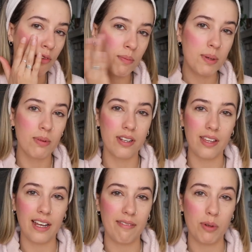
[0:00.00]
I want people to
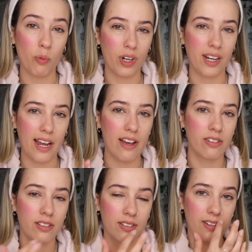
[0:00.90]
think I've been working
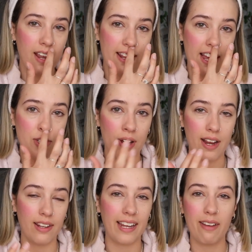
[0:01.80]
out, and that's
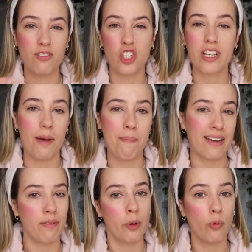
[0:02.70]
why, like, I've just come
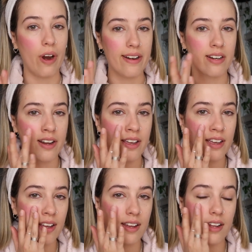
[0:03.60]
back from a run,
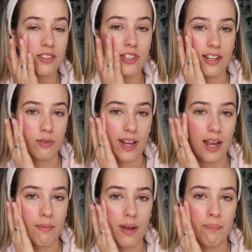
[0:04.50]
and so that's
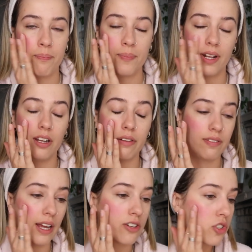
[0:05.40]
why I'm a little
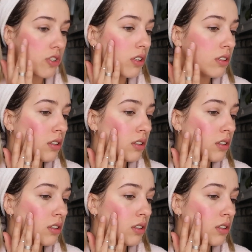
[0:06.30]
flushed.